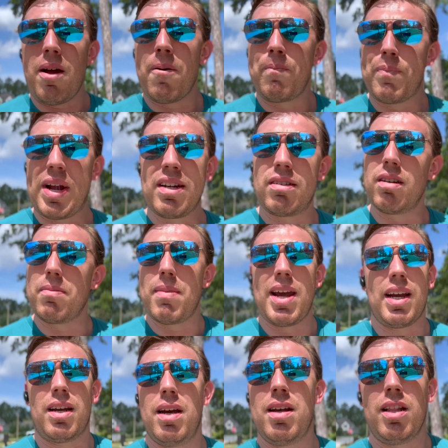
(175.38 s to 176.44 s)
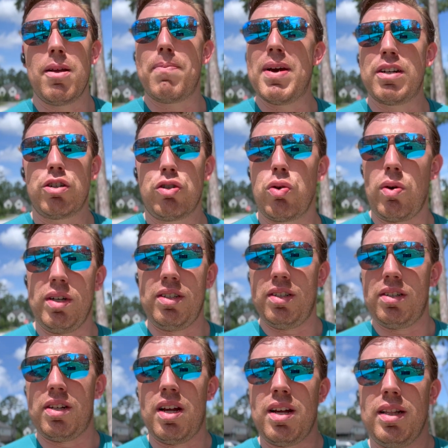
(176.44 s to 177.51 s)
basically make the best
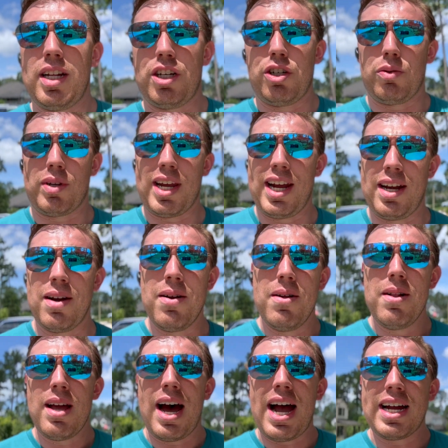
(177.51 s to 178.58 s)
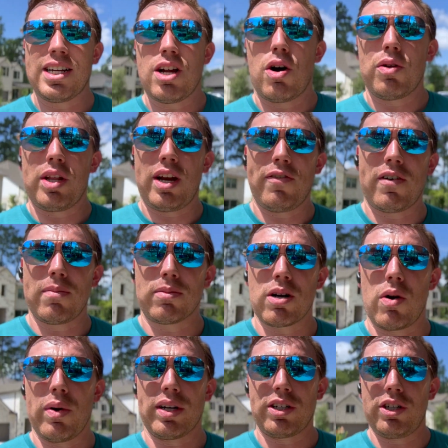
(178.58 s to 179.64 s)
choices that you can. I know that if I'm
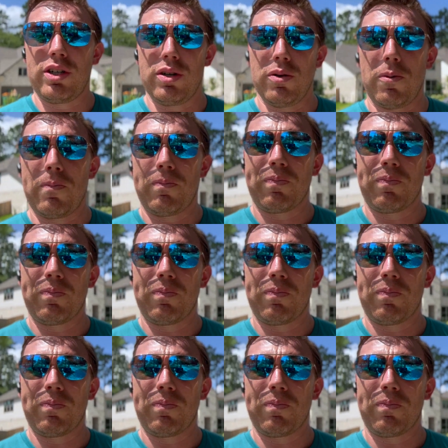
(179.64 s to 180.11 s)
going to